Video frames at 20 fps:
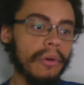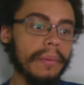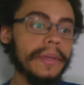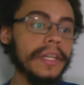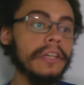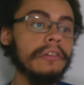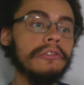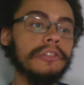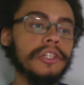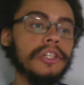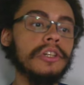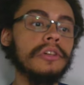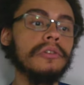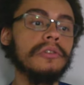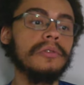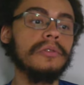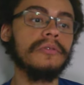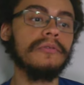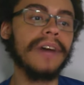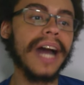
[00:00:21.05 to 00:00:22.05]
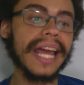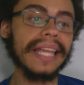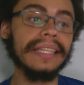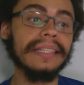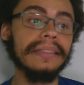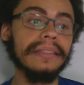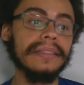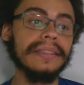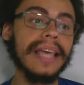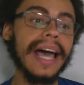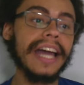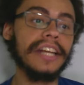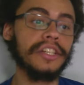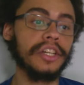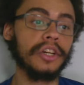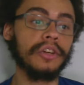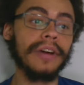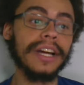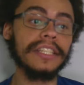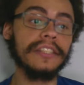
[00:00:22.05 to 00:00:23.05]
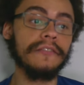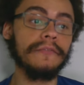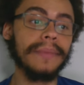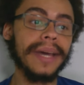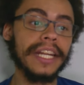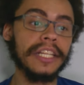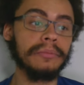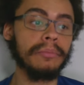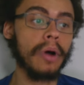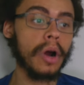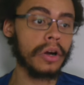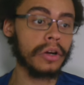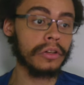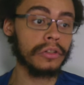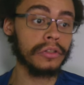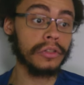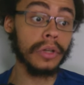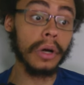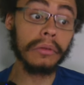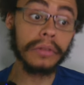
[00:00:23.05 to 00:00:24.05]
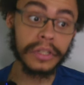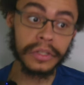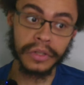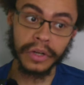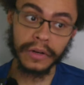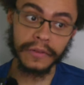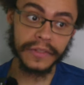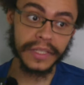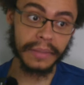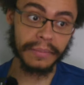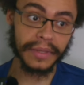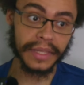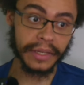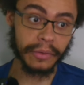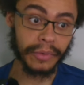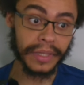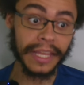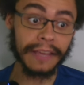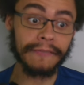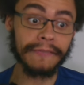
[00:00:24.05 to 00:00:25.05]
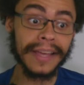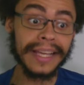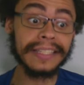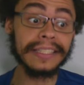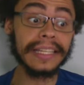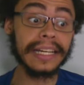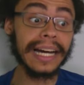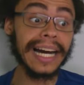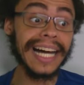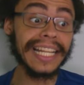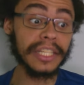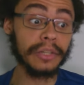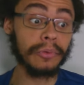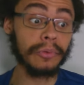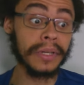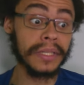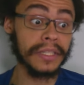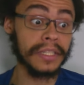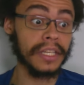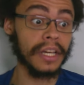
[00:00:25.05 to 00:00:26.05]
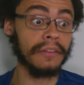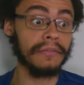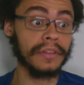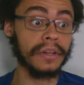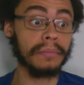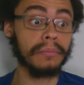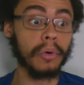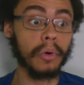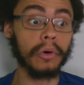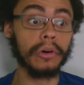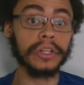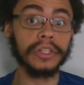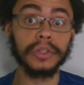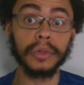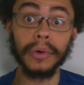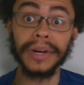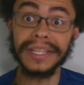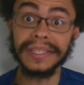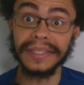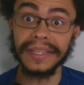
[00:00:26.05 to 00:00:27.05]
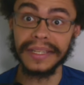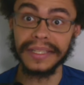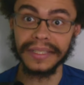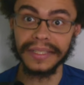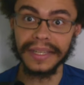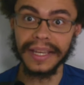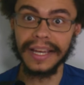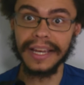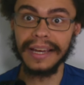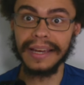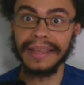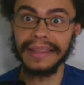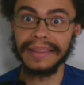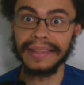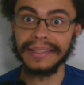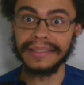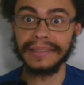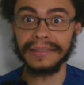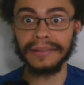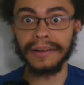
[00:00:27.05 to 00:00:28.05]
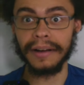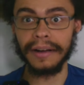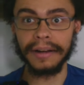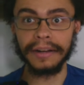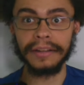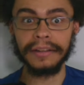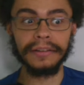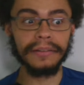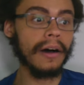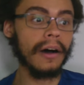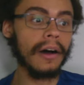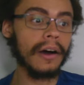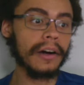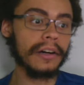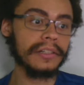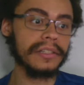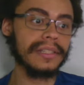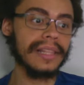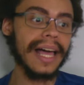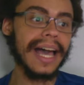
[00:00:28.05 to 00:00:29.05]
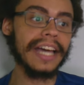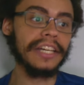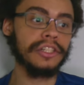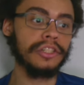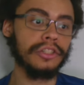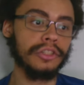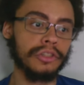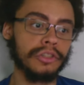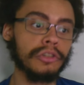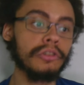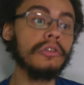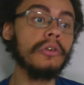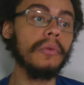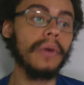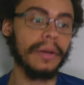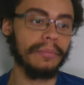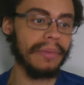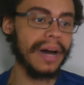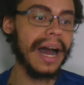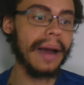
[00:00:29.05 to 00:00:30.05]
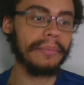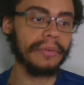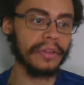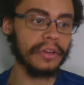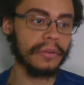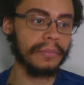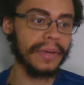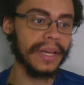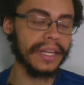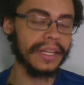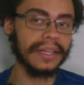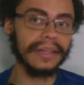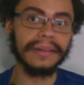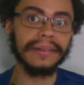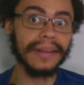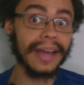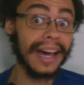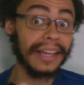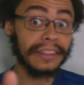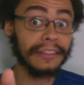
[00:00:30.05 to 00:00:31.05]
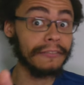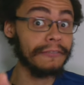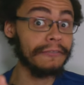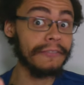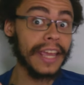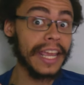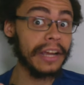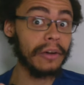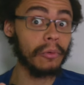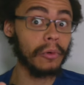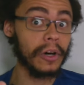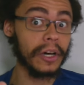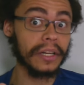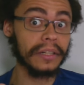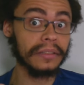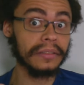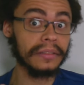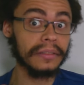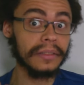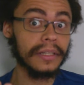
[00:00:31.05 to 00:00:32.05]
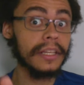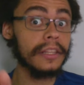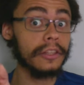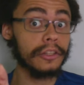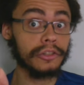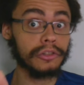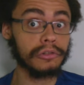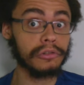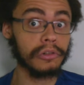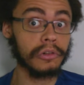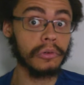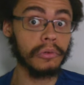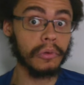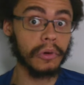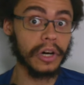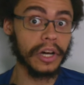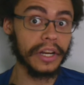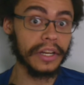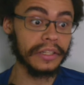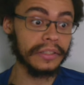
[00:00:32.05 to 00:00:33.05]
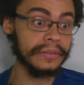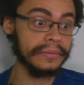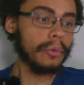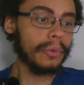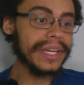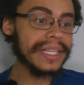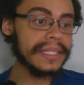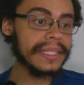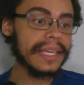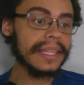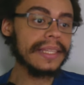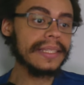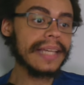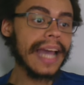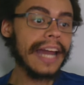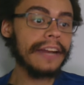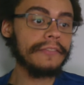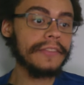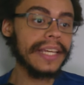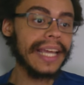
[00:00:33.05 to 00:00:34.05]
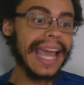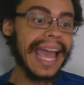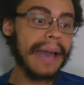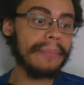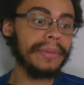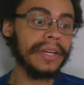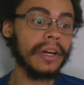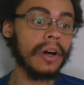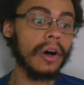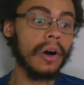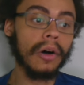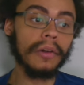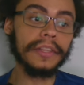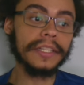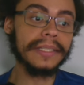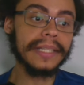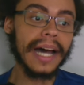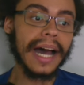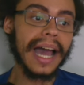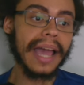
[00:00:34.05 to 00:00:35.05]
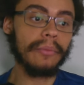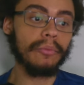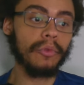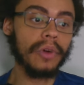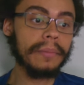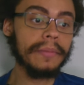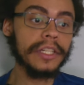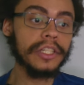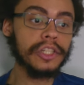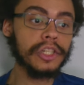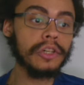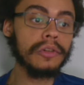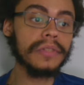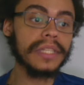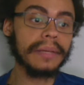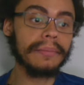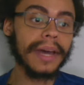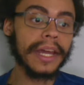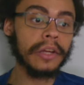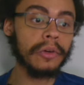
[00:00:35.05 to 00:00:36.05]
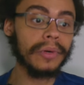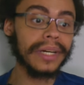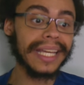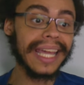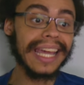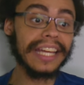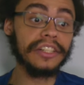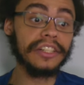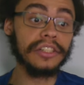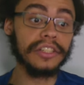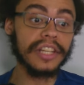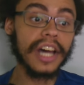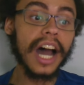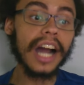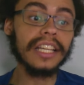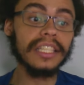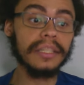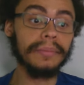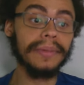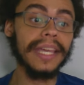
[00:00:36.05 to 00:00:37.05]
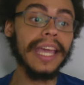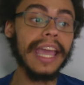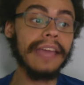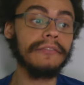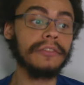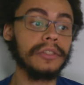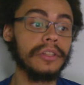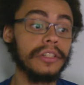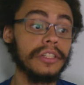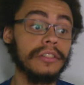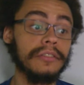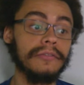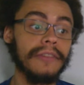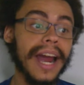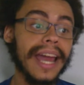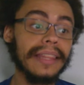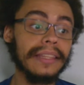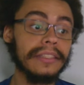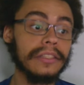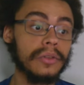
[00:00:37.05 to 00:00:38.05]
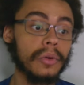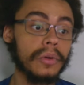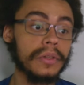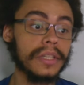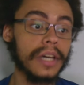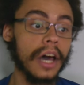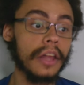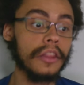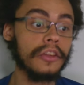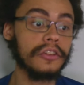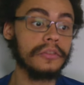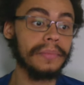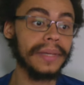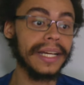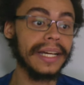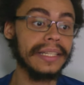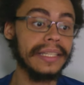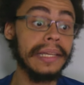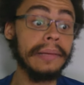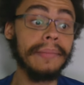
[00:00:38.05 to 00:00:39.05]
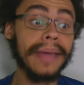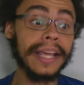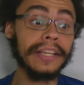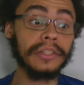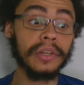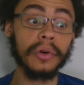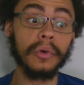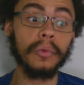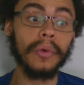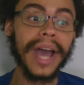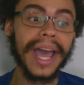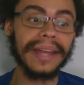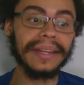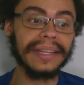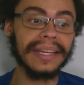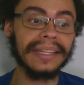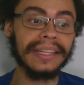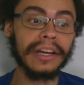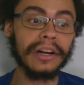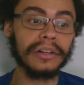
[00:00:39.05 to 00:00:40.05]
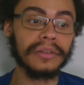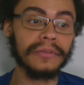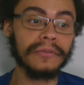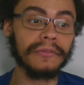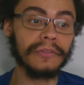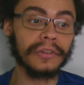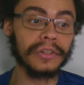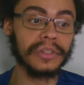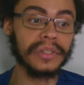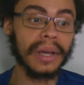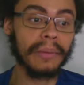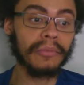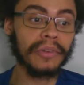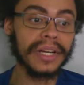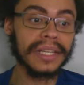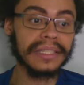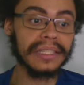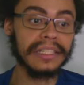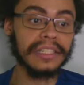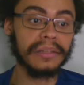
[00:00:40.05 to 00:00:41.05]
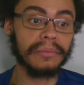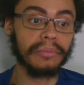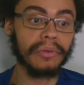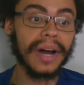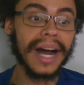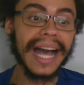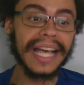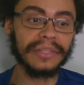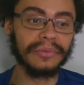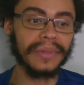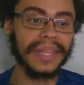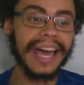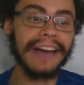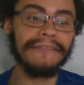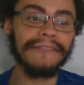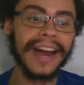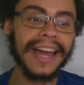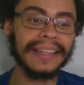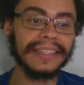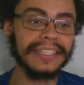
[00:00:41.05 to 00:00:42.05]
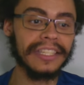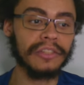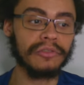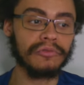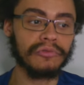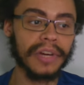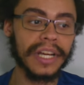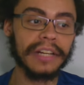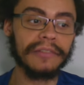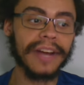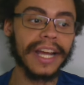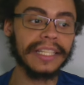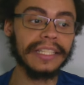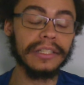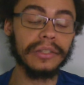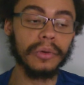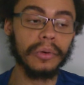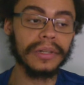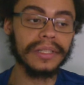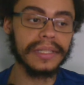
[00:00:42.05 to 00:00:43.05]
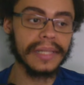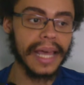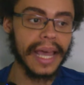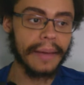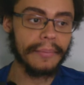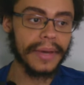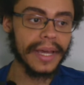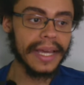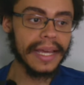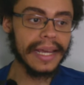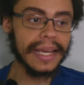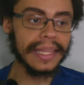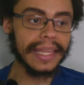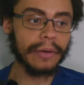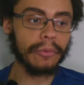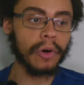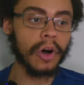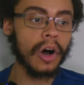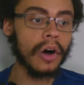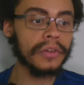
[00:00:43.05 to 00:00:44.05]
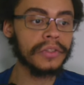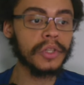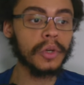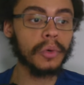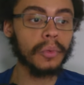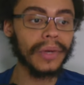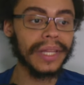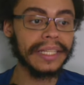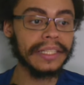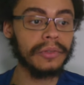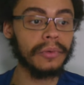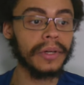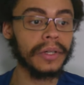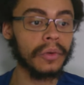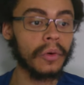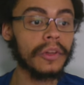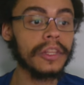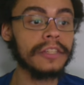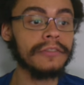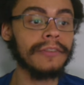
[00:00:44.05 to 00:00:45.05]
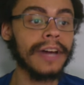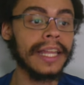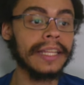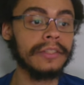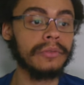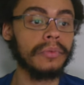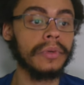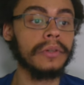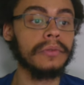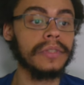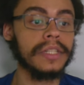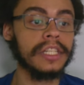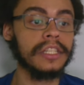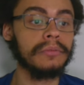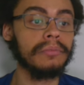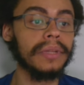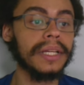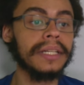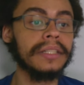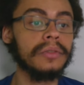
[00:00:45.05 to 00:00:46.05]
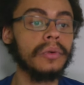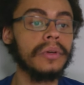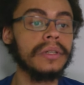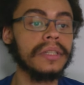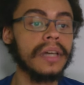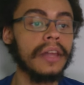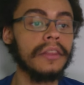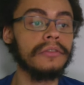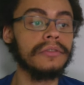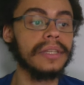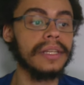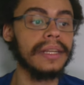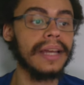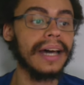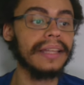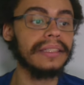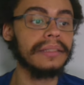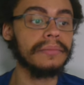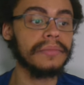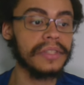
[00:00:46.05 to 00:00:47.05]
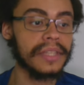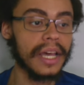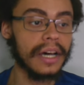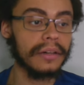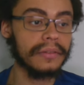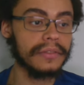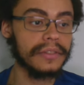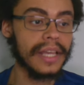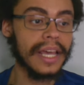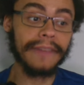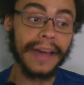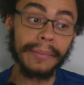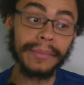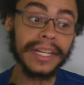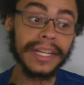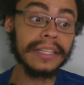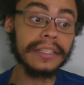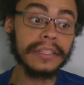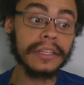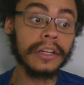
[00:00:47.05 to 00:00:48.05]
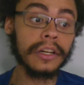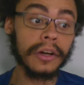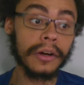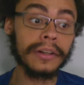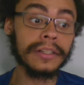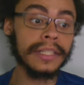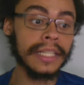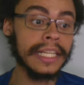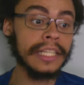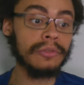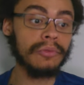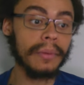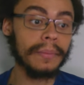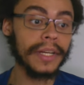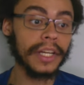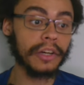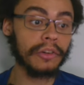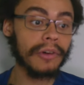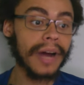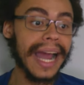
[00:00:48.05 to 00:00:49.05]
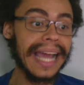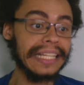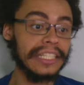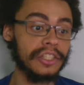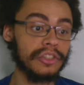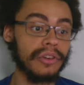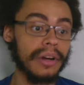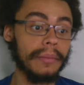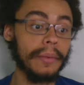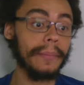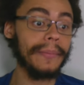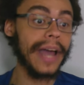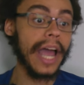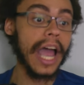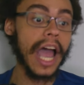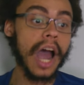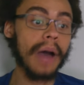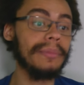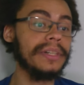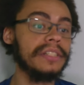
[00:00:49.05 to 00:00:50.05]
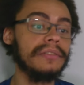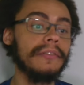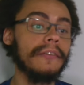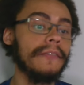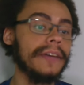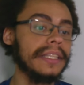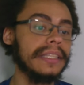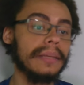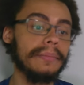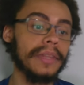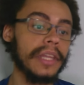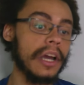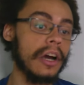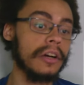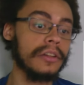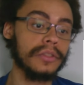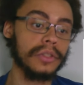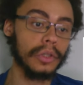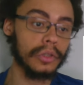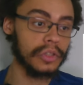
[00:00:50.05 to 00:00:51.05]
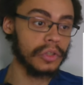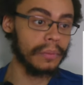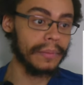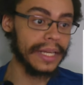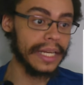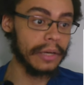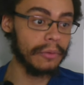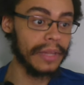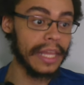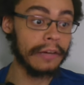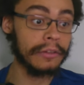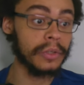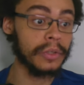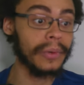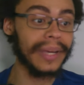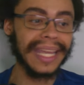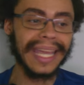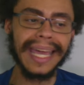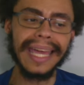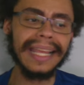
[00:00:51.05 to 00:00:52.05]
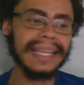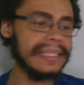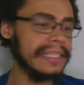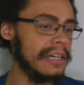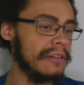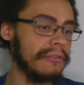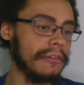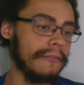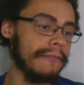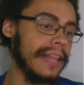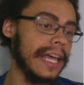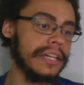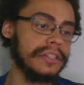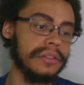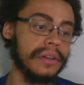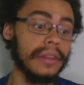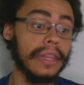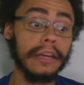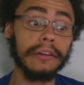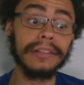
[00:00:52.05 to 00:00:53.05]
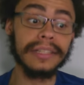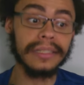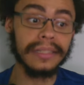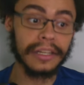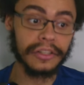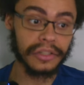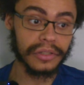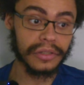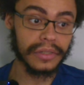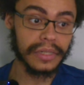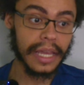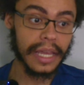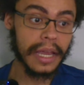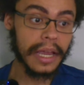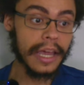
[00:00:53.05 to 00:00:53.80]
Women who choose violent slash aggressive men as partners don't deserve sympathy when they face the consequences of their poor choices. This is on r/true unpopular opinion, not the fake one, the true one. We see this kind of thing happening all the time. Women choosing men who engage in toxic behavior such as violence towards others because he makes her wet, and yet are for some reason surprised when that violence is redirected towards them. They were all too willing to ignore this violence when it was displayed towards others and not themselves. Feminists encourage these women to cry and scream about how much of a victim they are on social media without doing any self-reflection on their decisions.